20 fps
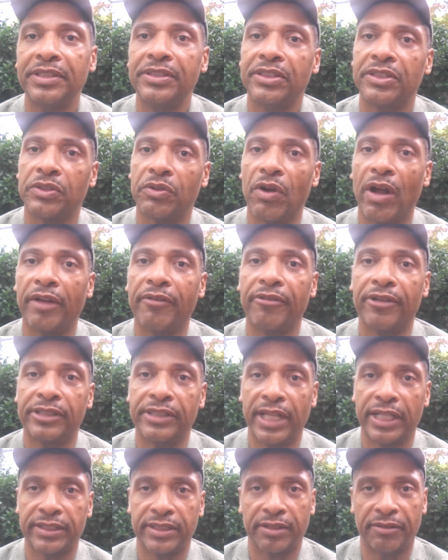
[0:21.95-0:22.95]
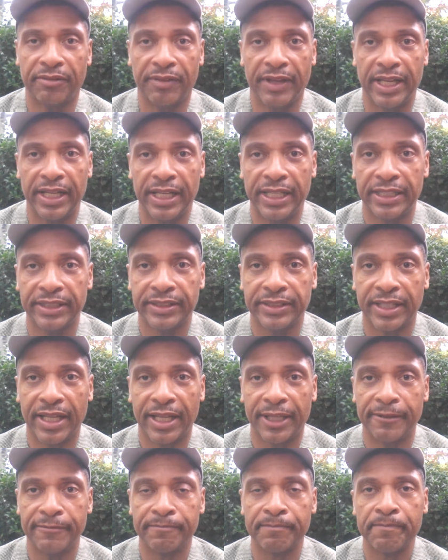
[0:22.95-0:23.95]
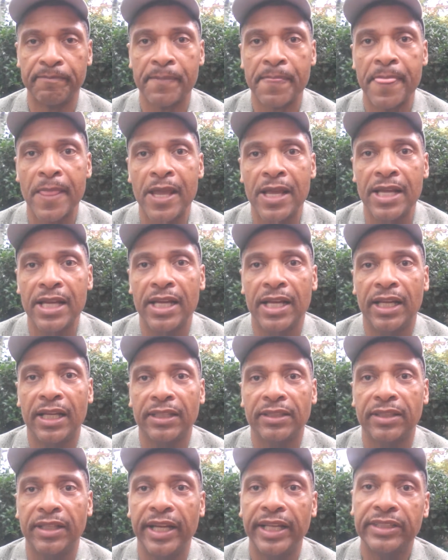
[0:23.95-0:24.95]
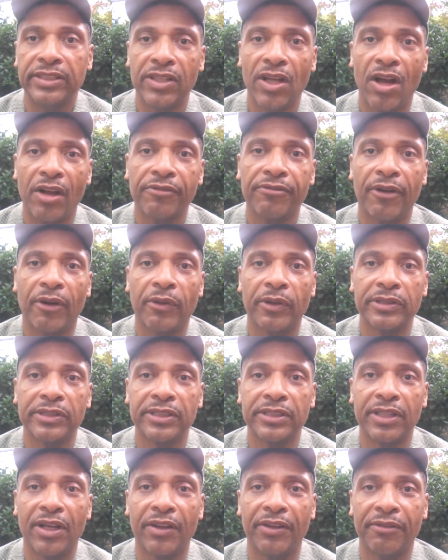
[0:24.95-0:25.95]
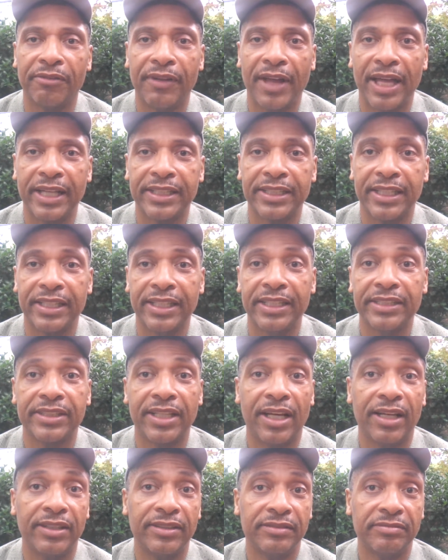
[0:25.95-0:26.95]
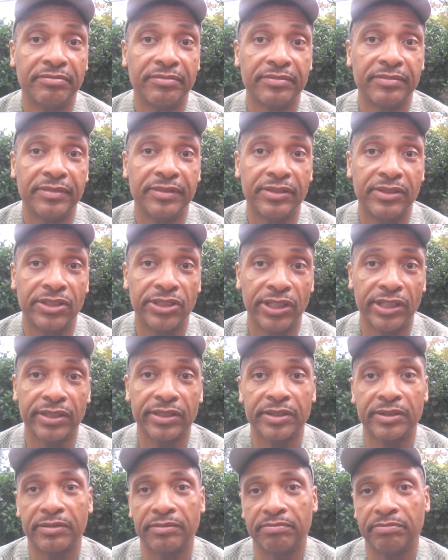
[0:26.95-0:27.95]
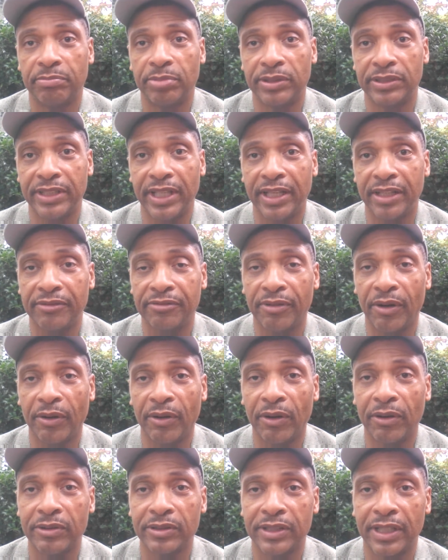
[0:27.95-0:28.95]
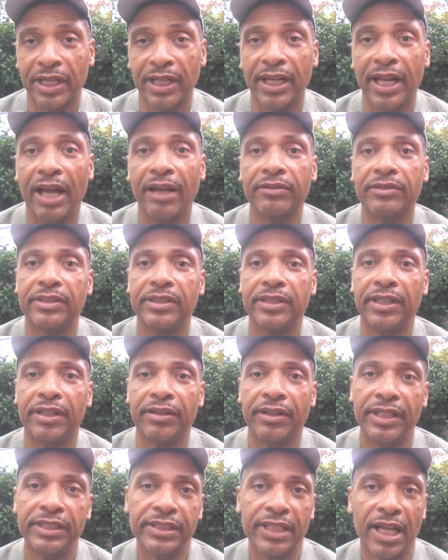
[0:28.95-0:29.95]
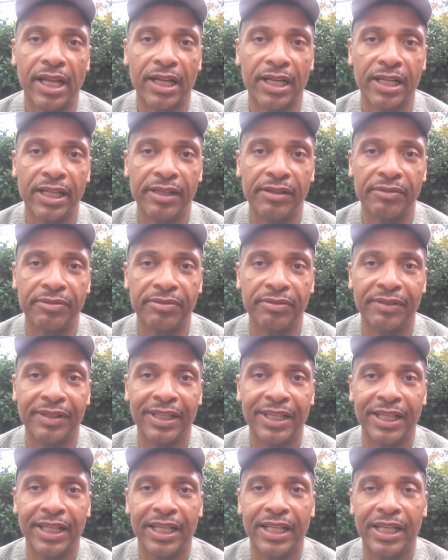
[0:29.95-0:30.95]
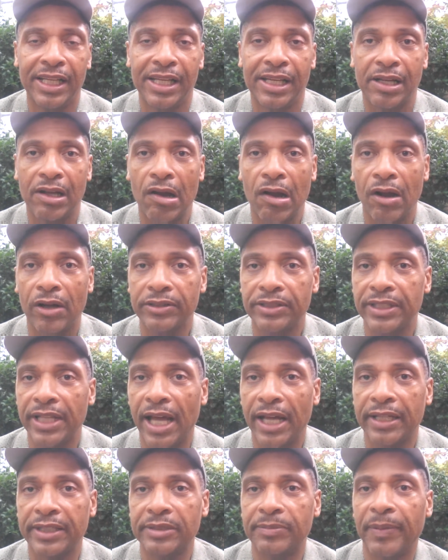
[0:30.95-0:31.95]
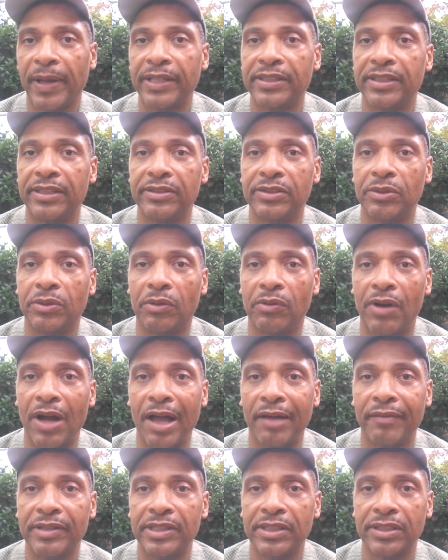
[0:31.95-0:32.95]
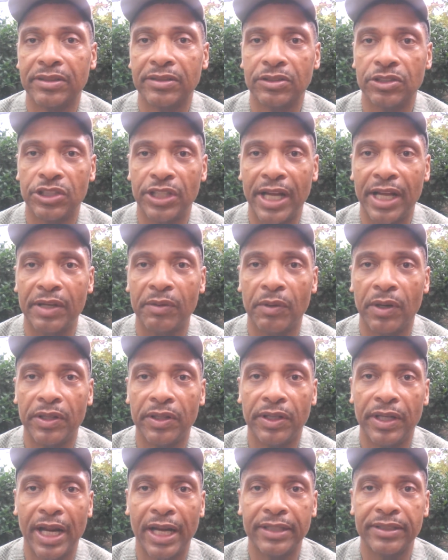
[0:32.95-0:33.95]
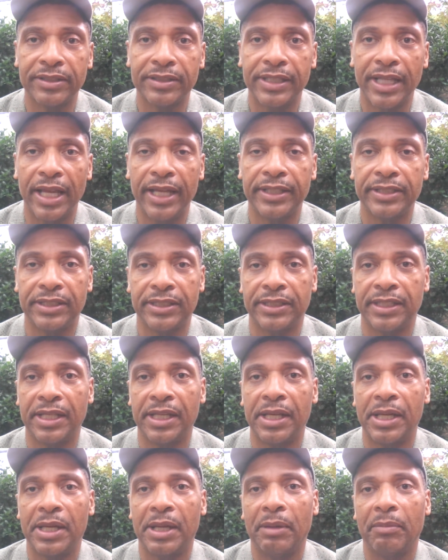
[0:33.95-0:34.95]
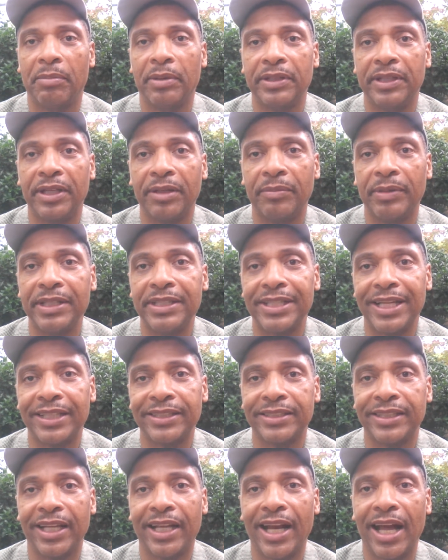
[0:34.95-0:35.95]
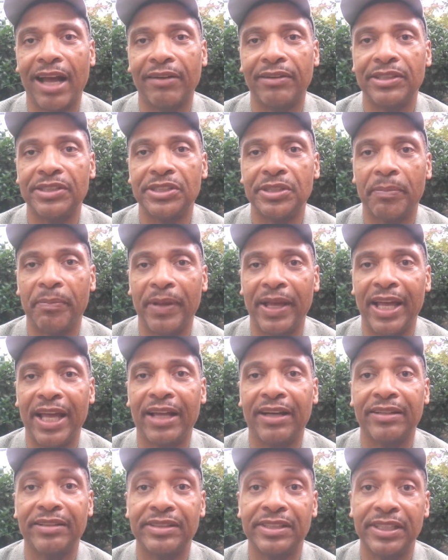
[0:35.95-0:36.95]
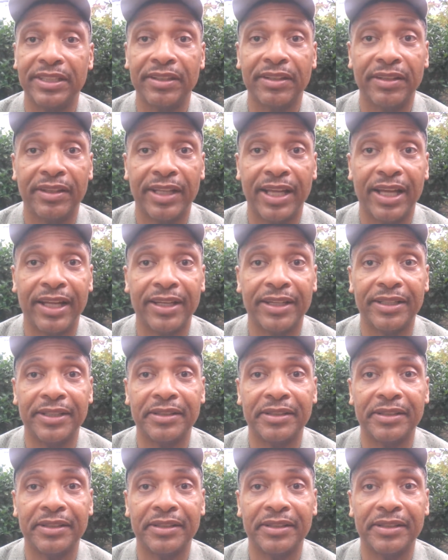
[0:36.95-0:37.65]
is Greg for Tesla Fan Insight. Today's talk focuses on the fact that Nissan just presented photos and announced their Nissan Leaf. Car is not expected to arrive until January in the United States, but they'll be testing it out in Japan until then.